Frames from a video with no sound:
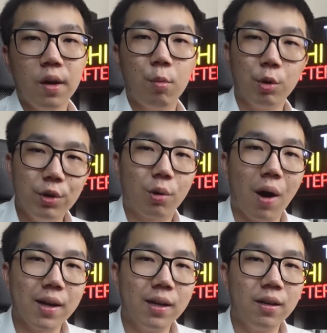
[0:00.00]
will
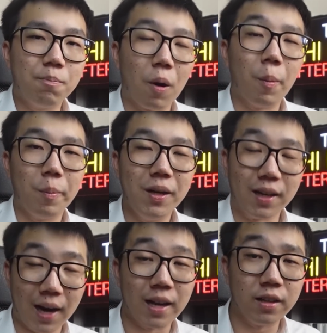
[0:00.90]
require probably a
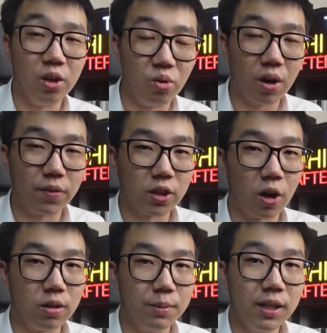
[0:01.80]
higher degree of
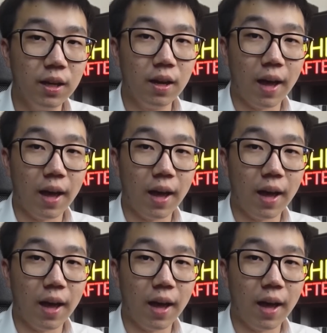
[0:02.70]
autonomy